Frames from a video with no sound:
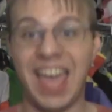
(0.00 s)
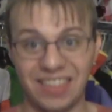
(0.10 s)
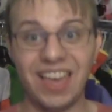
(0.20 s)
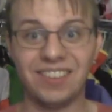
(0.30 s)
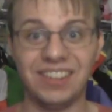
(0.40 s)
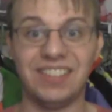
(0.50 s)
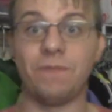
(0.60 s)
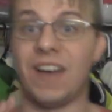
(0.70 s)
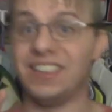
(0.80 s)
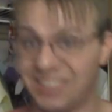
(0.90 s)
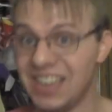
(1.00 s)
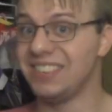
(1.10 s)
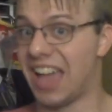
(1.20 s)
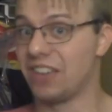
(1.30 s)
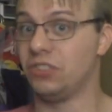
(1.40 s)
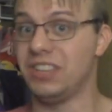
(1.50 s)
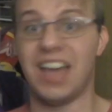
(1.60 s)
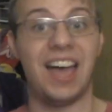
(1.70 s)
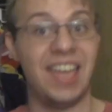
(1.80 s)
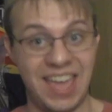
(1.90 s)
and luckily enough, I did actually
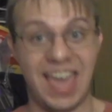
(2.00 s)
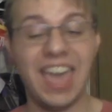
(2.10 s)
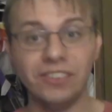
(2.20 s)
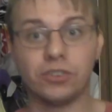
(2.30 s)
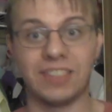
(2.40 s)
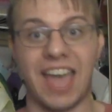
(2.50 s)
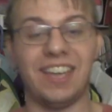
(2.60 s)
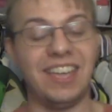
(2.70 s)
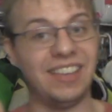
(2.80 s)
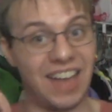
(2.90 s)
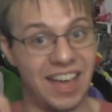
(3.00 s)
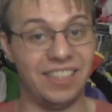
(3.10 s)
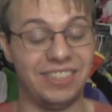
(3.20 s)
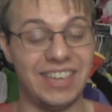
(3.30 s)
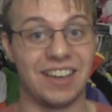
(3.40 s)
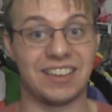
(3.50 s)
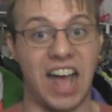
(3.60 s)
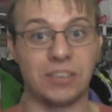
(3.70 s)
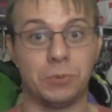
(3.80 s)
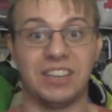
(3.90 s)
uh, enter that in uh, the uh,
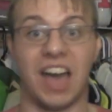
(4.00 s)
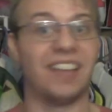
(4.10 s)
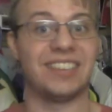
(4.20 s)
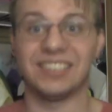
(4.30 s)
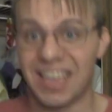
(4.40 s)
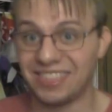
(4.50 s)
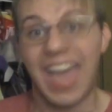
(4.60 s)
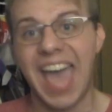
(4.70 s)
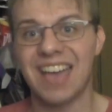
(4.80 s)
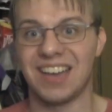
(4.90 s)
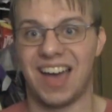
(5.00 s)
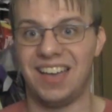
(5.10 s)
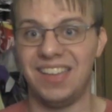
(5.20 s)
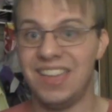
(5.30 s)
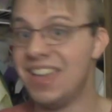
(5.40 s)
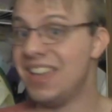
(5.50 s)
cosplay contest, and that uh,